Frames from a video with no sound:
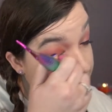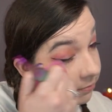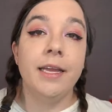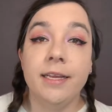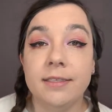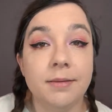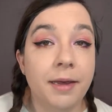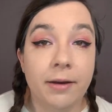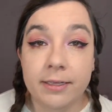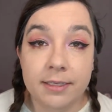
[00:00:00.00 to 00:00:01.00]
And yet
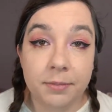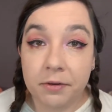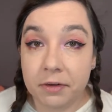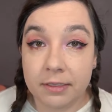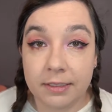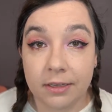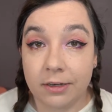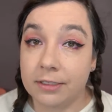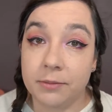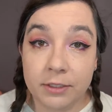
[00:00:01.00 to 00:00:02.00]
somehow I skipped over concealer
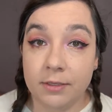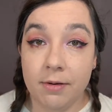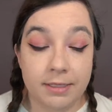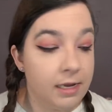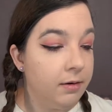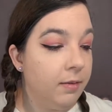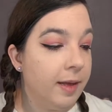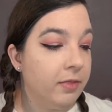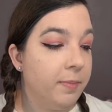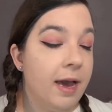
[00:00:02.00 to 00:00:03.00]
because I was so excited
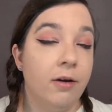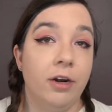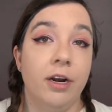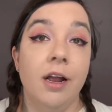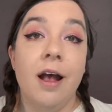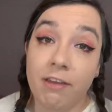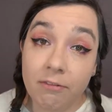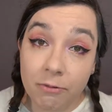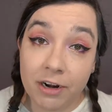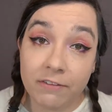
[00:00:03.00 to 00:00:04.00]
about the powder.
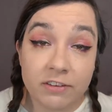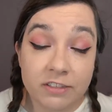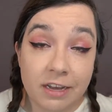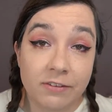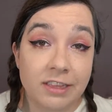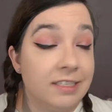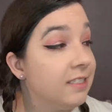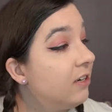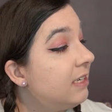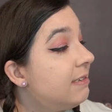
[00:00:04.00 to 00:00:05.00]
Favorite one I've discovered this
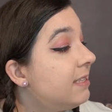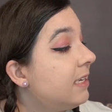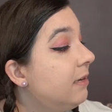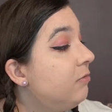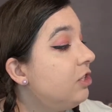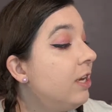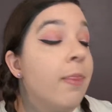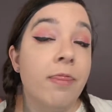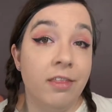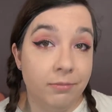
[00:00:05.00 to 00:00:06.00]
year is the Kimchi
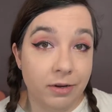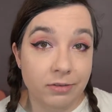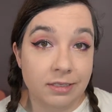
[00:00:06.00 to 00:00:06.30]
The Most